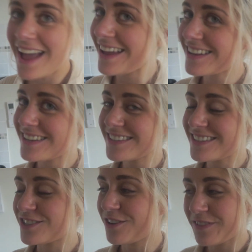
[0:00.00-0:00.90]
and
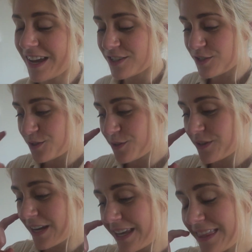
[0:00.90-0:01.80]
don't forget
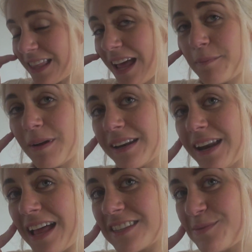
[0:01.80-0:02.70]
to hit that like
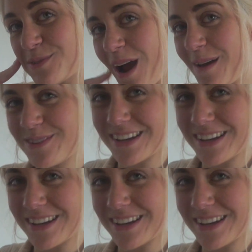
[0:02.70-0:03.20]
button and subscribe